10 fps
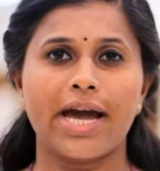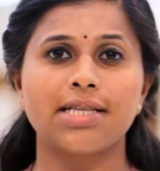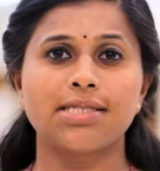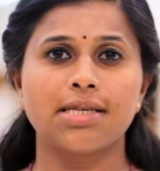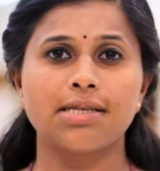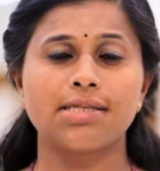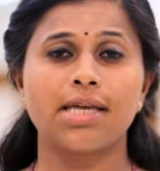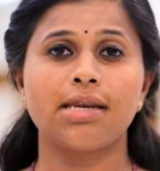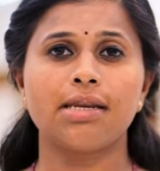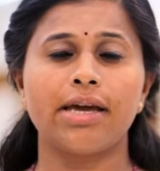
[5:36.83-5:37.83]
And since
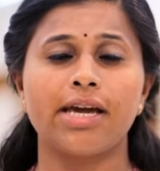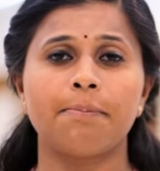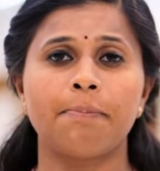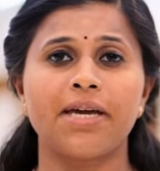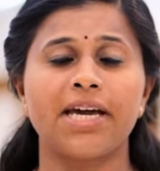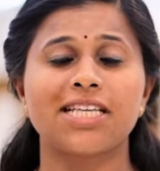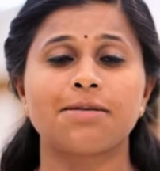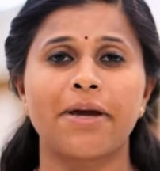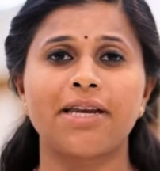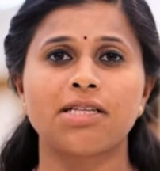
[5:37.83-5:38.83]
then, NPA
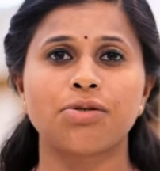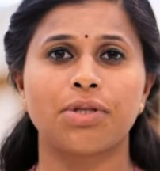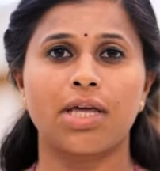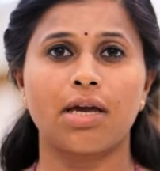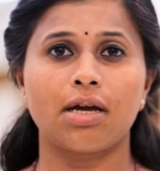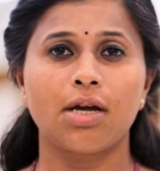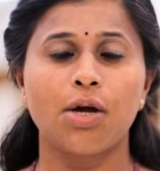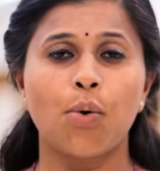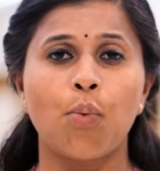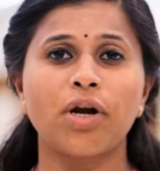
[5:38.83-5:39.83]
has made us to think
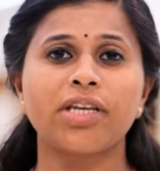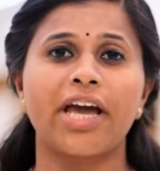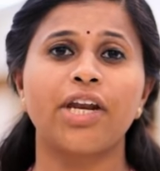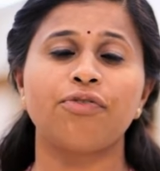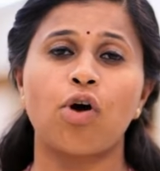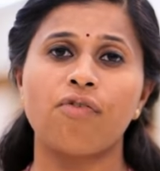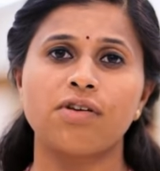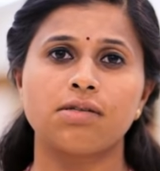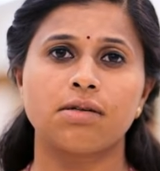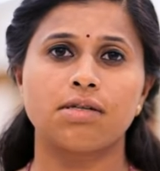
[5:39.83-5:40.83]
what kind of
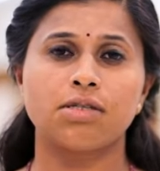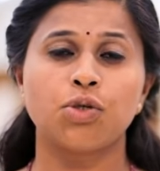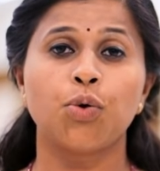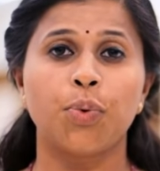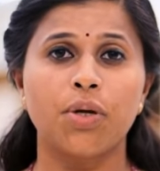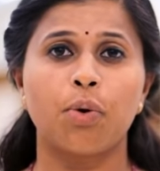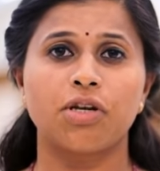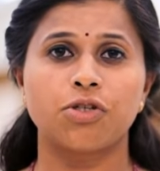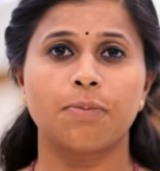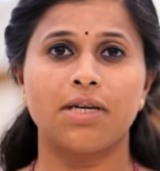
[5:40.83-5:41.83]
officers do we
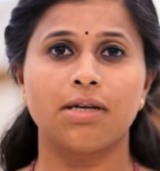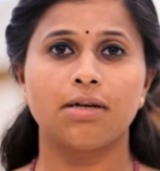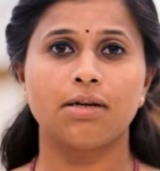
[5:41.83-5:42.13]
want to be?